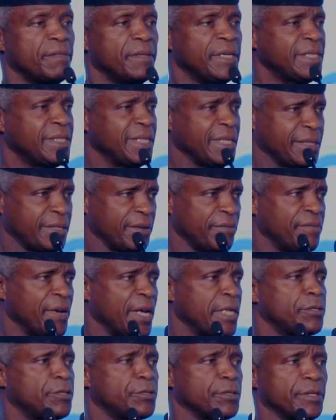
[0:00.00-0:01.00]
These
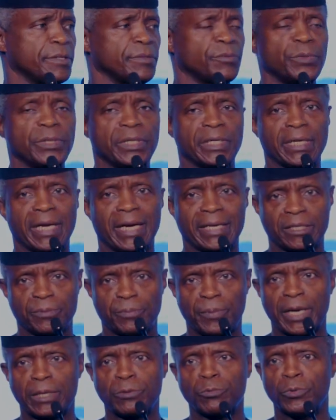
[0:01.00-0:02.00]
interventions we
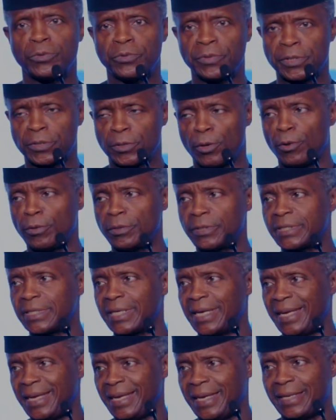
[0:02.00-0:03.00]
expect will result
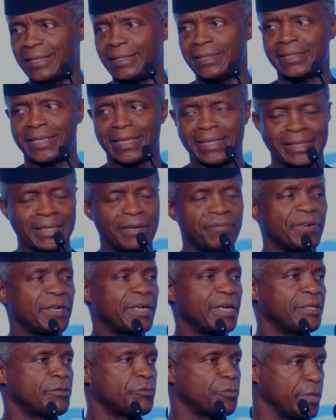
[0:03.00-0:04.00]
in
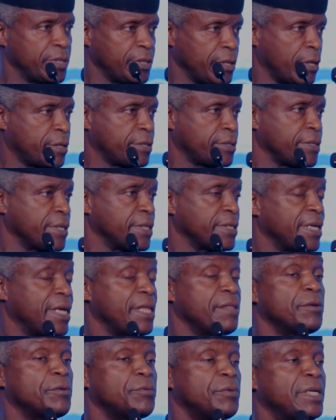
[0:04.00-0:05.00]
significant reduction
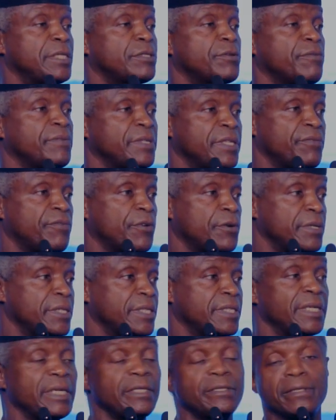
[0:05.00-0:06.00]
in the rate of
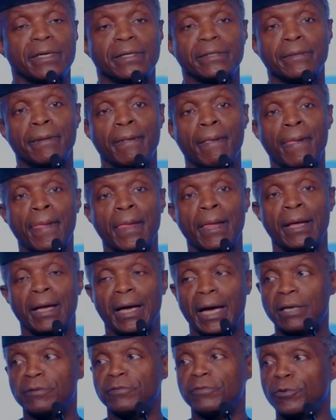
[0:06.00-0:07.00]
deforestation
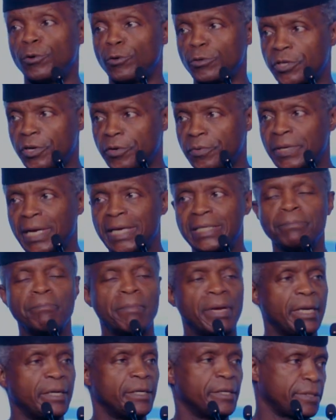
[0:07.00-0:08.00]
and, of course, create
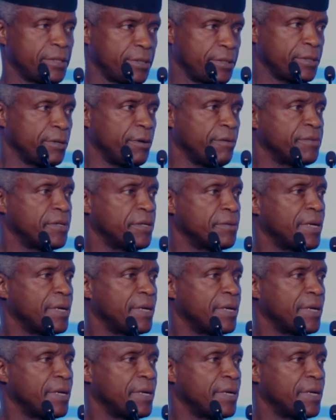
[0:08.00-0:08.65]
millions of